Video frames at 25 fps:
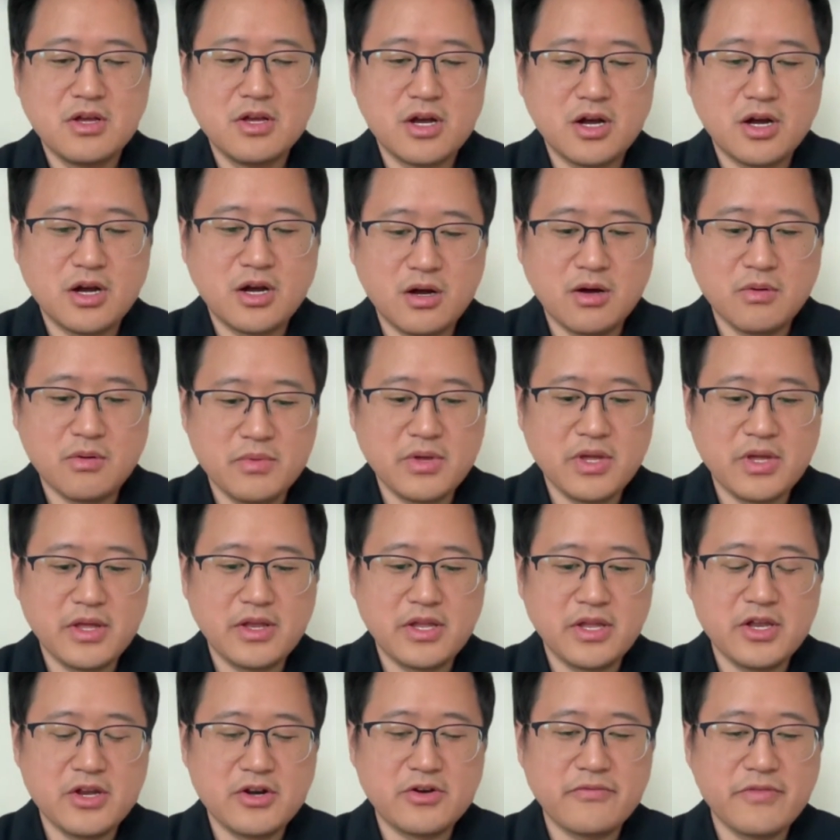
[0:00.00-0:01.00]
And
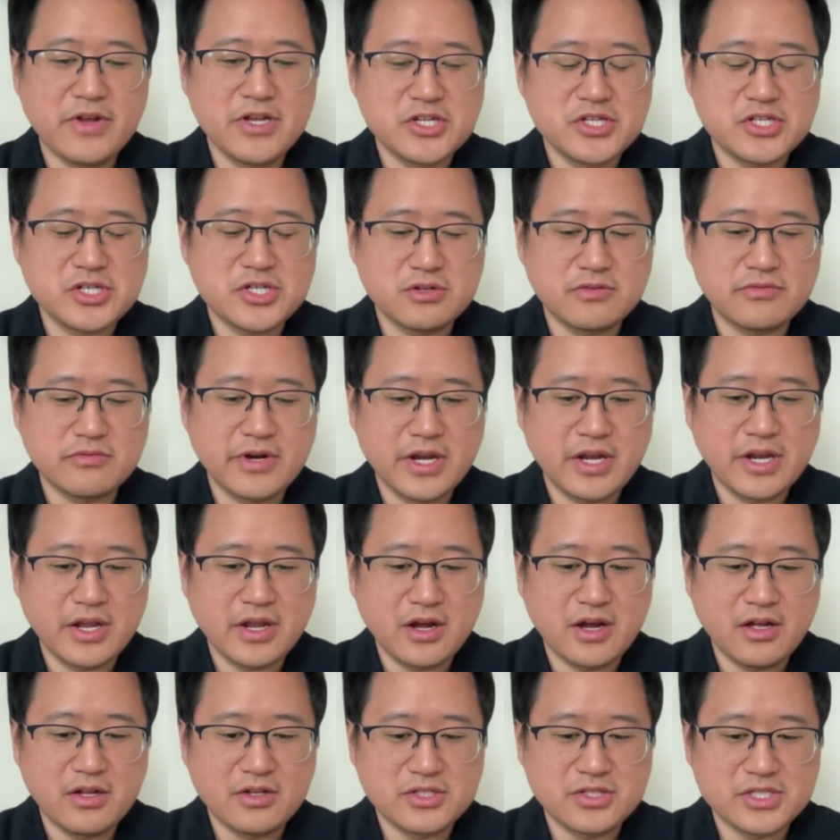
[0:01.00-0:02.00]
interventional
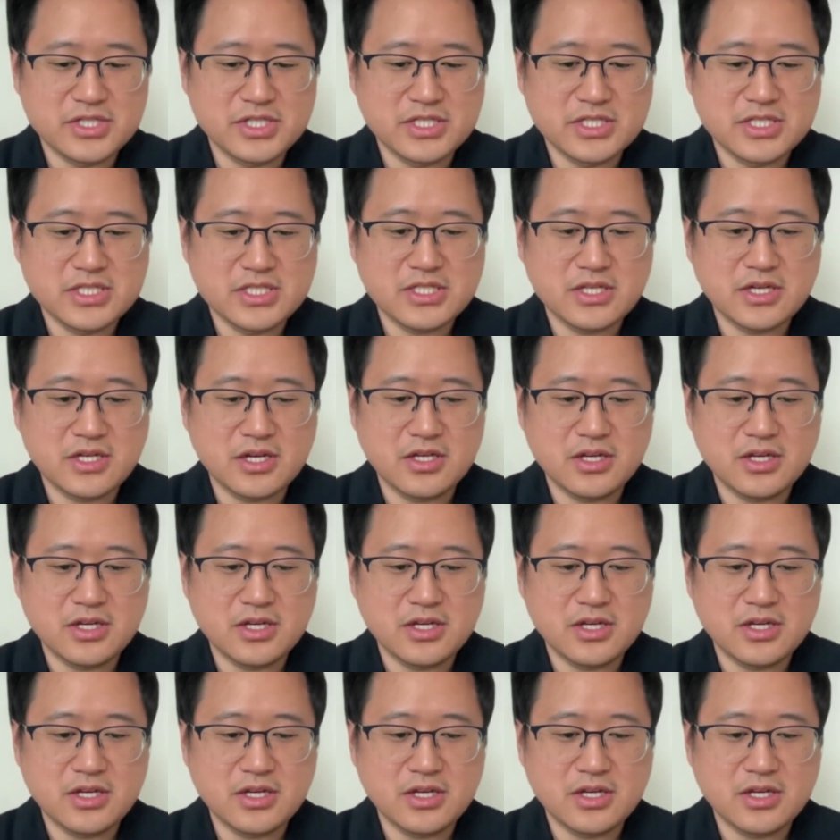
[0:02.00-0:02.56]
radiologists,